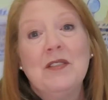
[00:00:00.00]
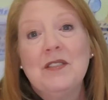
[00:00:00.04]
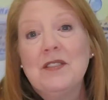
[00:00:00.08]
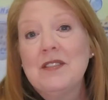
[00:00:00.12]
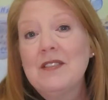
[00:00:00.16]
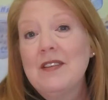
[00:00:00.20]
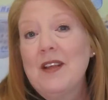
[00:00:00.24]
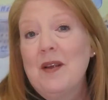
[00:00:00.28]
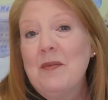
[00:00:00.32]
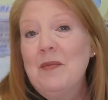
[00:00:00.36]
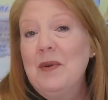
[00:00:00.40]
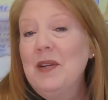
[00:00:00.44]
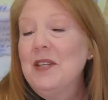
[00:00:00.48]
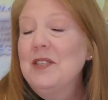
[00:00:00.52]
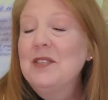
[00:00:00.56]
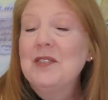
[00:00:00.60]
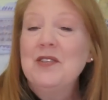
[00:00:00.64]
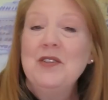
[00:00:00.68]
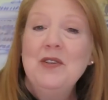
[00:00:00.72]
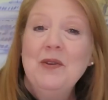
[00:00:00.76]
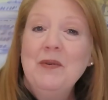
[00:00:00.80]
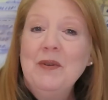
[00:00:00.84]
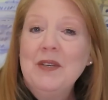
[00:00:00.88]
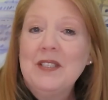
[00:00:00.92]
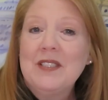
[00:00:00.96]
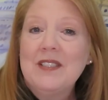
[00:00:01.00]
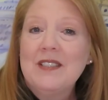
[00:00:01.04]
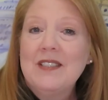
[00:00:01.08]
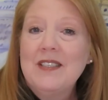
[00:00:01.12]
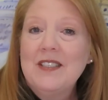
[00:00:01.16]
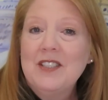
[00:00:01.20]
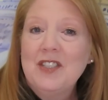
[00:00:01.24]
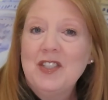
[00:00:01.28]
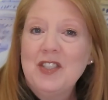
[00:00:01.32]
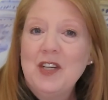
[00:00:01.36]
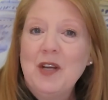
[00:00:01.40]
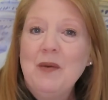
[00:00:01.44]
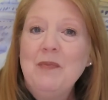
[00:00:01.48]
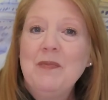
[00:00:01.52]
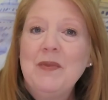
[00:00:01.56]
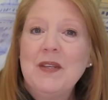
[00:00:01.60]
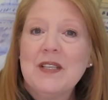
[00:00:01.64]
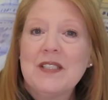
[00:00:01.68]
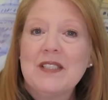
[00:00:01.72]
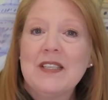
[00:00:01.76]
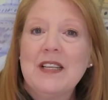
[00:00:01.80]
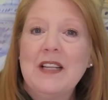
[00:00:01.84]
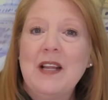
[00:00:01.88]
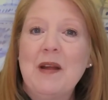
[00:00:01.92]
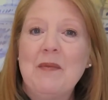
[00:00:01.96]
Celebrity's newest ship,
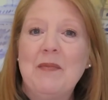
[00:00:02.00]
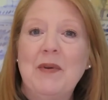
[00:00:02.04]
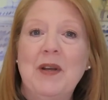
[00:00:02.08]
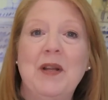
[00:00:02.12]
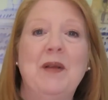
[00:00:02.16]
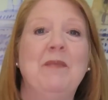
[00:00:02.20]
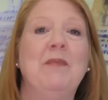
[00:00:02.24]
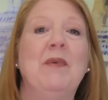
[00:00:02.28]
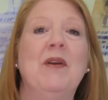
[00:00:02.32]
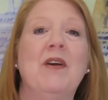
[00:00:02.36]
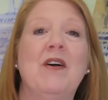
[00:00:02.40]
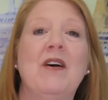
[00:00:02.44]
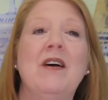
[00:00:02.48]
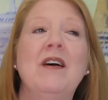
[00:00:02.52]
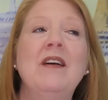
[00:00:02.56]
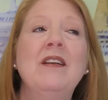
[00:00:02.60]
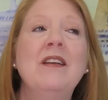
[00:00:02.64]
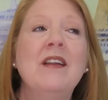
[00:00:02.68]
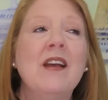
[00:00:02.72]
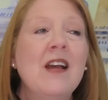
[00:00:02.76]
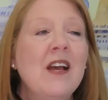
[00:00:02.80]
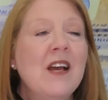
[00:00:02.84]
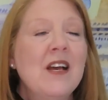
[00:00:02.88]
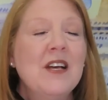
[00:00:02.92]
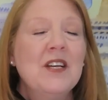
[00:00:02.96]
the Celebrity Beyond.